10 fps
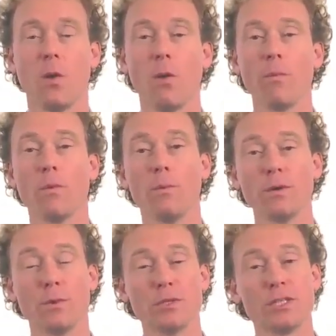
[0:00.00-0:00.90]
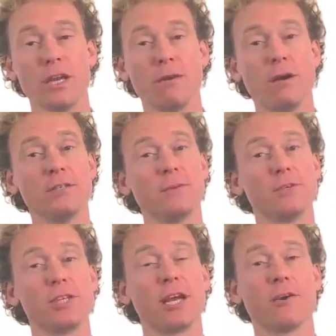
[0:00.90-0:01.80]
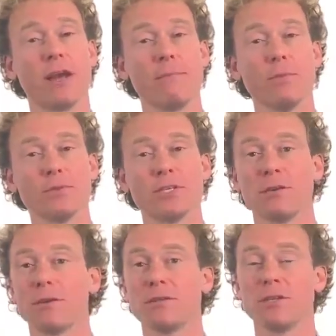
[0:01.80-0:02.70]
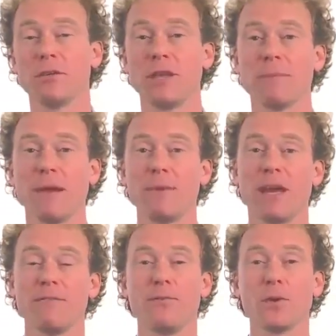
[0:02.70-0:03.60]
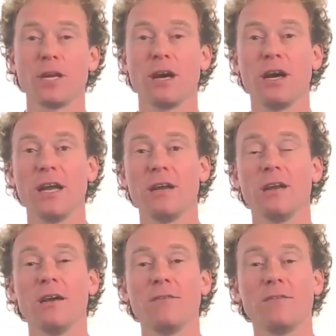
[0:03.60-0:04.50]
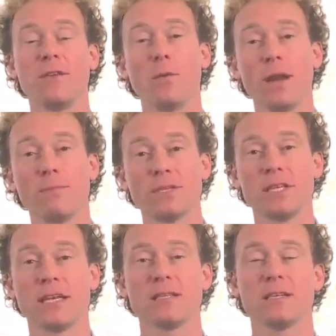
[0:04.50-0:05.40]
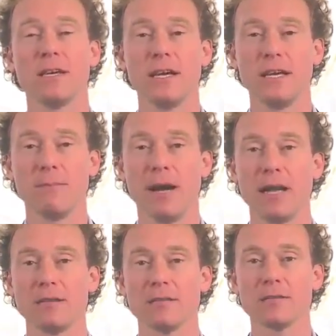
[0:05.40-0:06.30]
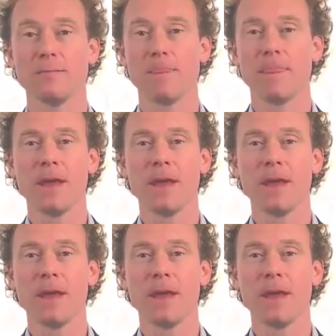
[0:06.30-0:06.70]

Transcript: Or more zeros, it would generate more zeros. So you then maybe get 49, 51% in the balance.